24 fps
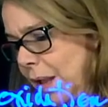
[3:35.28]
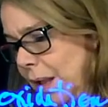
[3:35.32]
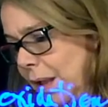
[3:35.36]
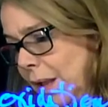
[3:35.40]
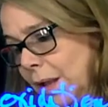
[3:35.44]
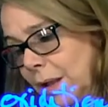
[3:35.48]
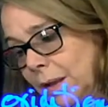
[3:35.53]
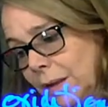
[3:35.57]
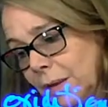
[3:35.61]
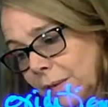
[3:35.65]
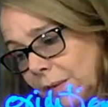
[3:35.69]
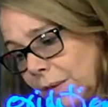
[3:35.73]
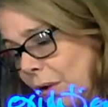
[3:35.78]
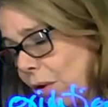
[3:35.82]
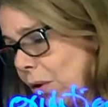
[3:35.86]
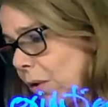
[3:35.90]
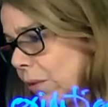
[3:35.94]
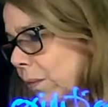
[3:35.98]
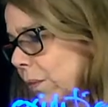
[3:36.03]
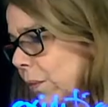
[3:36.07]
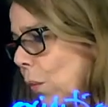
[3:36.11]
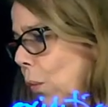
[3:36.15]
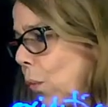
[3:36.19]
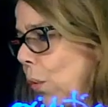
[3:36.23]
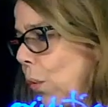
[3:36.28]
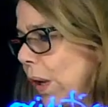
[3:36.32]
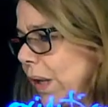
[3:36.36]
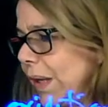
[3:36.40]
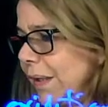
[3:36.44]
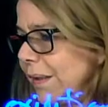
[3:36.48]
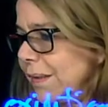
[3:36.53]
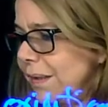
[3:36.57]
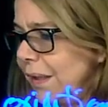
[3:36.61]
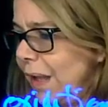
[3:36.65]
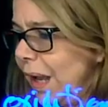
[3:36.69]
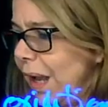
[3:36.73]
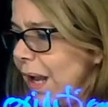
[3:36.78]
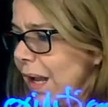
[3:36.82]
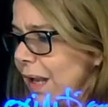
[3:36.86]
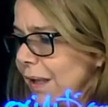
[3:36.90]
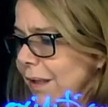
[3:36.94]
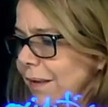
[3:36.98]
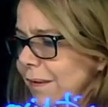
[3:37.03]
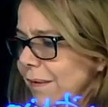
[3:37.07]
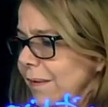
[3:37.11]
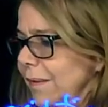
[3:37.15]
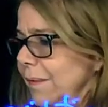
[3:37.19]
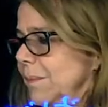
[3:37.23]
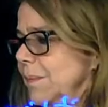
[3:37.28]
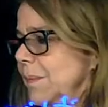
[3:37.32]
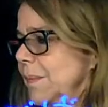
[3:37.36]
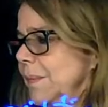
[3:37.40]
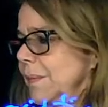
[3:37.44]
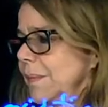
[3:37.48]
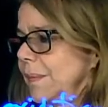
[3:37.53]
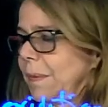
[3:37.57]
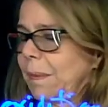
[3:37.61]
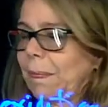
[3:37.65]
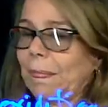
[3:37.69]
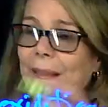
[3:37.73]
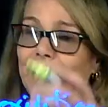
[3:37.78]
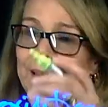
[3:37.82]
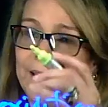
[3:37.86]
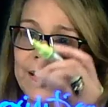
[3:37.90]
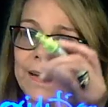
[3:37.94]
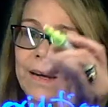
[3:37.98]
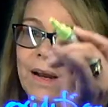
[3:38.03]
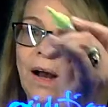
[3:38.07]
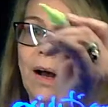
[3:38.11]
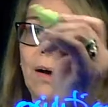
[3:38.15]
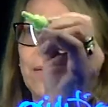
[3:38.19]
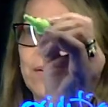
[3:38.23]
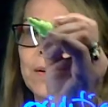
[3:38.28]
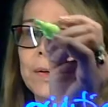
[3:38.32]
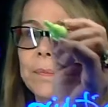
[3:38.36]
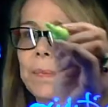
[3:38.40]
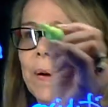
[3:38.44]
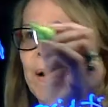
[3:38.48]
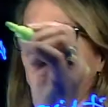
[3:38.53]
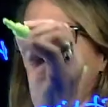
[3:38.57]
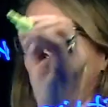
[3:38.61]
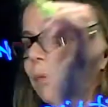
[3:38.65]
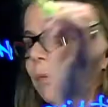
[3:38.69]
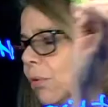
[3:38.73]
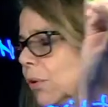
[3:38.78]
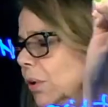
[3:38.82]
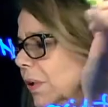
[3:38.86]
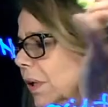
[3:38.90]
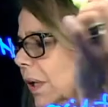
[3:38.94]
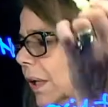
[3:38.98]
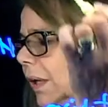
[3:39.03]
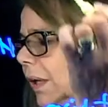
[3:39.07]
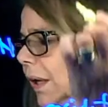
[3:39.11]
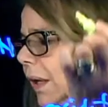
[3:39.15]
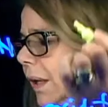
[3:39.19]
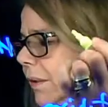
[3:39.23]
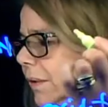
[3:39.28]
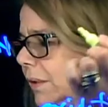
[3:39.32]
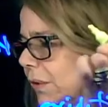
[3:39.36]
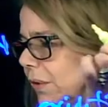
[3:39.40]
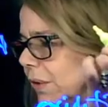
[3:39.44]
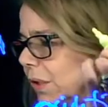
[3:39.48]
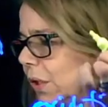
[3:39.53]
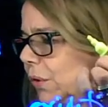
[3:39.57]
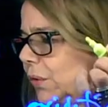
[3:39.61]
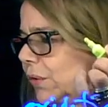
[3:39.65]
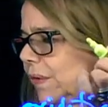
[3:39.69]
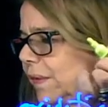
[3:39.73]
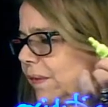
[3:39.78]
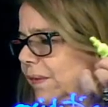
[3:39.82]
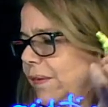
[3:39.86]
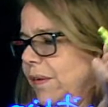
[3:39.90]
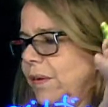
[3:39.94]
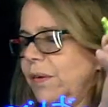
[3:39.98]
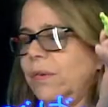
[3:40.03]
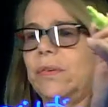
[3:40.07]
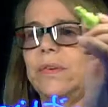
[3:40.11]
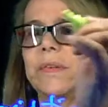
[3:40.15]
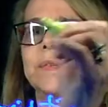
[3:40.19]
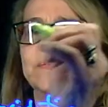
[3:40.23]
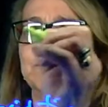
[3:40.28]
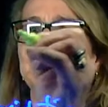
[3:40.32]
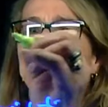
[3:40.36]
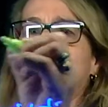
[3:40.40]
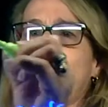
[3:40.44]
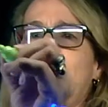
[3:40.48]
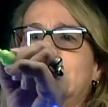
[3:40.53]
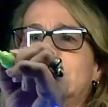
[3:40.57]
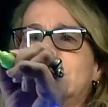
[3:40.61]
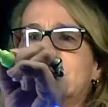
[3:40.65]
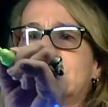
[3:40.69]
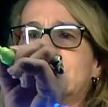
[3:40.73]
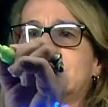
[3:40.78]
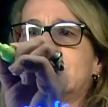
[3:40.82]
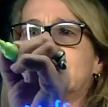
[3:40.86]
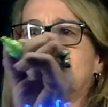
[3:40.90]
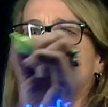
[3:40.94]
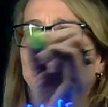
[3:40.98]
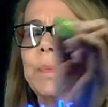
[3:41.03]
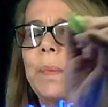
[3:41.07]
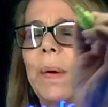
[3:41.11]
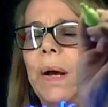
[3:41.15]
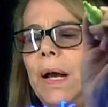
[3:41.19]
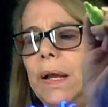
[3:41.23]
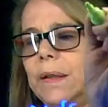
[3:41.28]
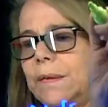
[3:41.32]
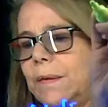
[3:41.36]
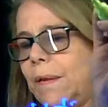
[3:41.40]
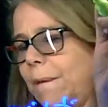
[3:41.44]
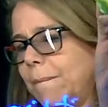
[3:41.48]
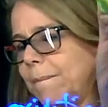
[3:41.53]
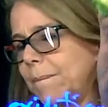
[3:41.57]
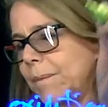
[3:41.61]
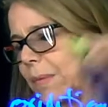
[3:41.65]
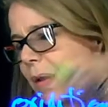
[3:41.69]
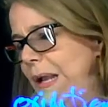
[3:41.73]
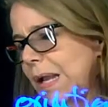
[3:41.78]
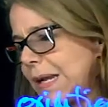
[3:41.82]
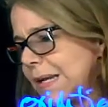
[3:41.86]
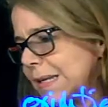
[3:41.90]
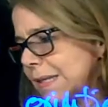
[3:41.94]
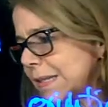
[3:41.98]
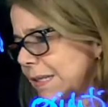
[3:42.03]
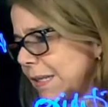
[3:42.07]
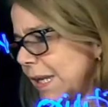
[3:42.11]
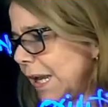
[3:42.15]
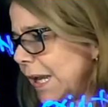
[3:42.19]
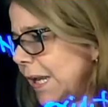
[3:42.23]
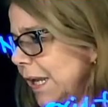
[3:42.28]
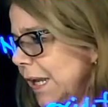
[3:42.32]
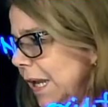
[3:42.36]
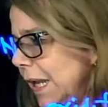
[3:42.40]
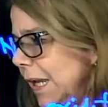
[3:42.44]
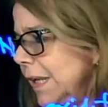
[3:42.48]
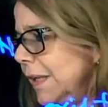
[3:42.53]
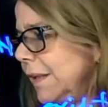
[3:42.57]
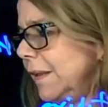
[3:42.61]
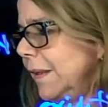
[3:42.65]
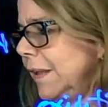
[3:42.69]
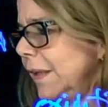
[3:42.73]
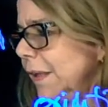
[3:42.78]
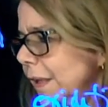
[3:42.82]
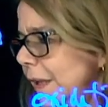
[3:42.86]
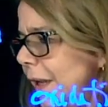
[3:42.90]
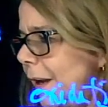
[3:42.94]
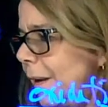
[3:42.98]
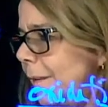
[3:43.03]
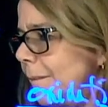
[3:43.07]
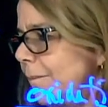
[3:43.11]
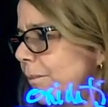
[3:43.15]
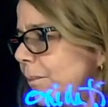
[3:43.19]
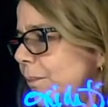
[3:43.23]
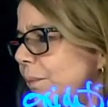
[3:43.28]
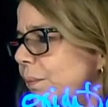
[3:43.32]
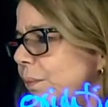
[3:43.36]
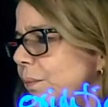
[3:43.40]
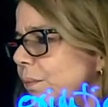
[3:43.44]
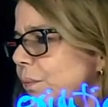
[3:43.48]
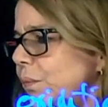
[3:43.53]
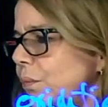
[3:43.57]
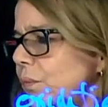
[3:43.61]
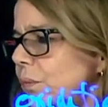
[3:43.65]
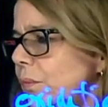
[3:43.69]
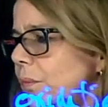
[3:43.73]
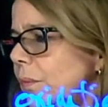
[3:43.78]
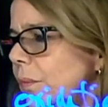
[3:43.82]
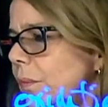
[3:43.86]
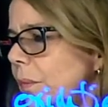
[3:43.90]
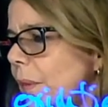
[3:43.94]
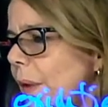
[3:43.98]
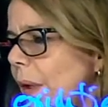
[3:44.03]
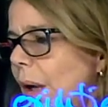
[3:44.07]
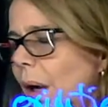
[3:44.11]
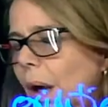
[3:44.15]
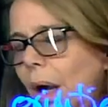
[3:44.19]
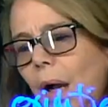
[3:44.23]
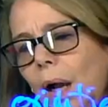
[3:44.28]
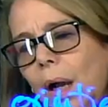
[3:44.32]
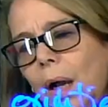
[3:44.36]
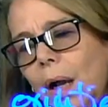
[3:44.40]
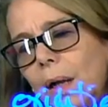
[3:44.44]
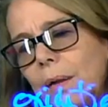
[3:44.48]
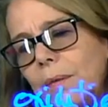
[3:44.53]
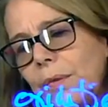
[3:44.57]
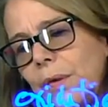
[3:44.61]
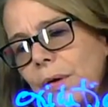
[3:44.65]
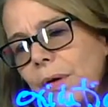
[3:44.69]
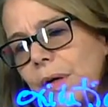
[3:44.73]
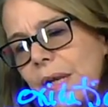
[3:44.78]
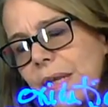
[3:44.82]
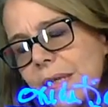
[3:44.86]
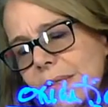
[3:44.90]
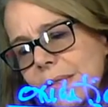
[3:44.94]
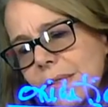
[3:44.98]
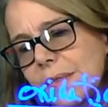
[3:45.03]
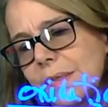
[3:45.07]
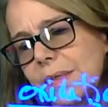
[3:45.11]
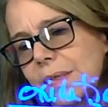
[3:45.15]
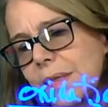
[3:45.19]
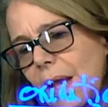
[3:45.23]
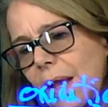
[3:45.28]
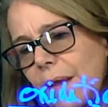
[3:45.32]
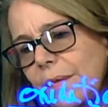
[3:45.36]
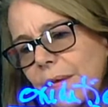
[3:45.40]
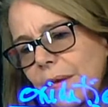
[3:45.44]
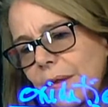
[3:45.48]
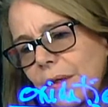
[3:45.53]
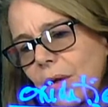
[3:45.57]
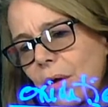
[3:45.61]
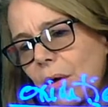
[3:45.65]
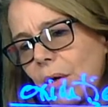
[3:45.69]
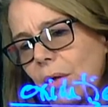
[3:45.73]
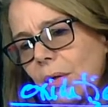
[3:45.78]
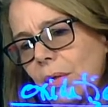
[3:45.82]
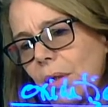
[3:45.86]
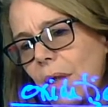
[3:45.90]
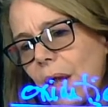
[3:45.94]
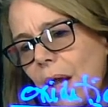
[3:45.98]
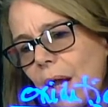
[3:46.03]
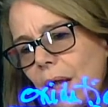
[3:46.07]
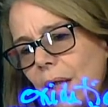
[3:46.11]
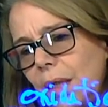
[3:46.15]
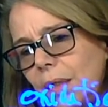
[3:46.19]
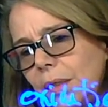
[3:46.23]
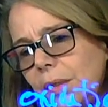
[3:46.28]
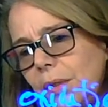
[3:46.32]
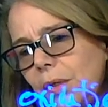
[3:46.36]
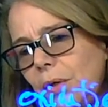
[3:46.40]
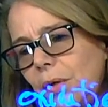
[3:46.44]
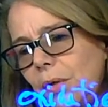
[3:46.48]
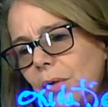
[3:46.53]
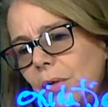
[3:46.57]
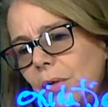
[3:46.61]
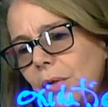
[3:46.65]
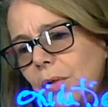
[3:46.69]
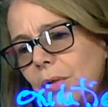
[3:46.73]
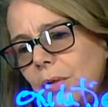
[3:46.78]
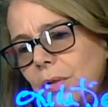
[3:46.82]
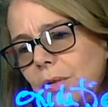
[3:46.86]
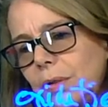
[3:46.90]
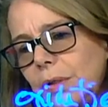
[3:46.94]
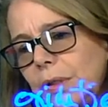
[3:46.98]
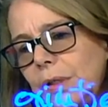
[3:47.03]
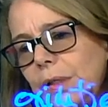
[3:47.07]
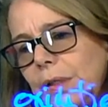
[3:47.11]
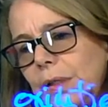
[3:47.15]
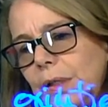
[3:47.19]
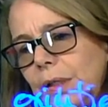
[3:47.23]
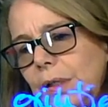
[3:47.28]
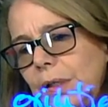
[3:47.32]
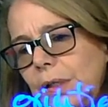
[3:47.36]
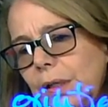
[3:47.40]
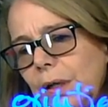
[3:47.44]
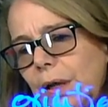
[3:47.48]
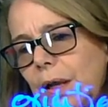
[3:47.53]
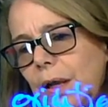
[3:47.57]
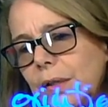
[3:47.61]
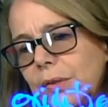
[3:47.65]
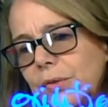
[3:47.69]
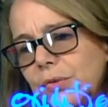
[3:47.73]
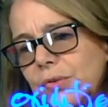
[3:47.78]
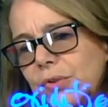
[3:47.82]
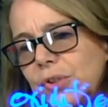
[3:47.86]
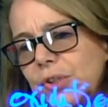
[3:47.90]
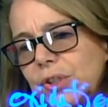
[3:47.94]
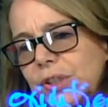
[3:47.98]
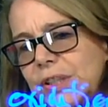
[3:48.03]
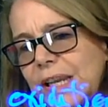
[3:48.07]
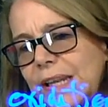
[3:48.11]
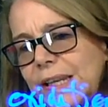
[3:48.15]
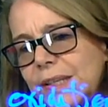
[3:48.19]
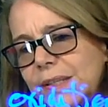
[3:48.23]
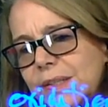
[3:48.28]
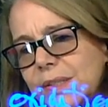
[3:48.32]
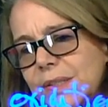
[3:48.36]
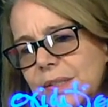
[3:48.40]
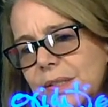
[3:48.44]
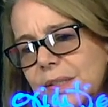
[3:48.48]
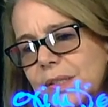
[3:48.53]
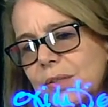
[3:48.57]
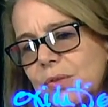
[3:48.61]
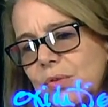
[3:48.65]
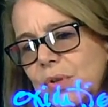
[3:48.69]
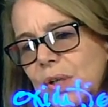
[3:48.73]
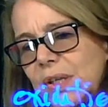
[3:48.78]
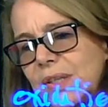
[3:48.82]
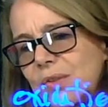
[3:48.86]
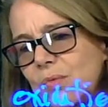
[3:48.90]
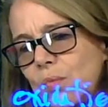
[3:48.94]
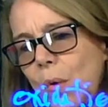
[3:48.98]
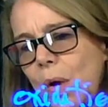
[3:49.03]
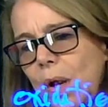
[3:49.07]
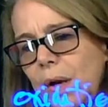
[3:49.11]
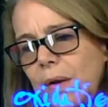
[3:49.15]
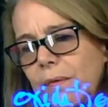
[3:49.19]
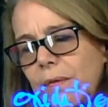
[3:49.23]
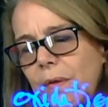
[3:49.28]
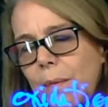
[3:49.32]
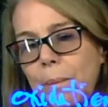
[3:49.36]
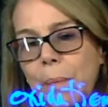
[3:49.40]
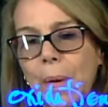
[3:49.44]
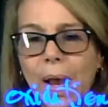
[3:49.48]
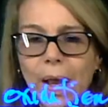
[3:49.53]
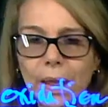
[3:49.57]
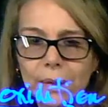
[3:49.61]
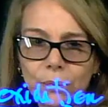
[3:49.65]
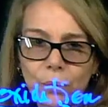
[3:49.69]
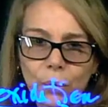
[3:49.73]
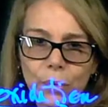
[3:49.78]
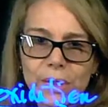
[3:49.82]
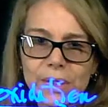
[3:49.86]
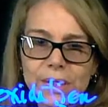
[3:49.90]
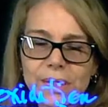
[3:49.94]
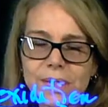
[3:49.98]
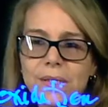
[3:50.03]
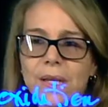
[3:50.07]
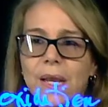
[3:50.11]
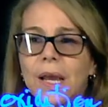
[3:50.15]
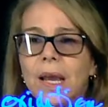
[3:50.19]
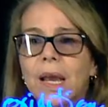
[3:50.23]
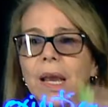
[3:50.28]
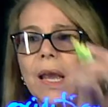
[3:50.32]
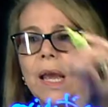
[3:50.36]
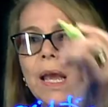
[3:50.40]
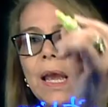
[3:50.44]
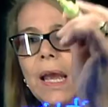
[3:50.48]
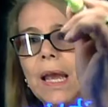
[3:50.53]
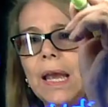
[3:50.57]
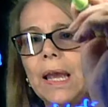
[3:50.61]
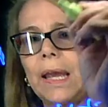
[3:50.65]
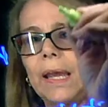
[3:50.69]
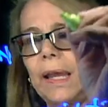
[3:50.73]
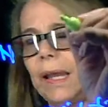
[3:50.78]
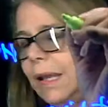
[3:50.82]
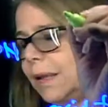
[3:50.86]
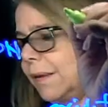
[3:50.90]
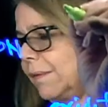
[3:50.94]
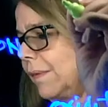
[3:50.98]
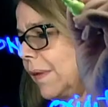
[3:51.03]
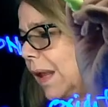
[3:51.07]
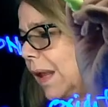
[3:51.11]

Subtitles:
So what it does in our body, well, it undergoes a series of processes, but say in the, there is an enzyme called alcohol dehydrogenases. That's one of the pathways. And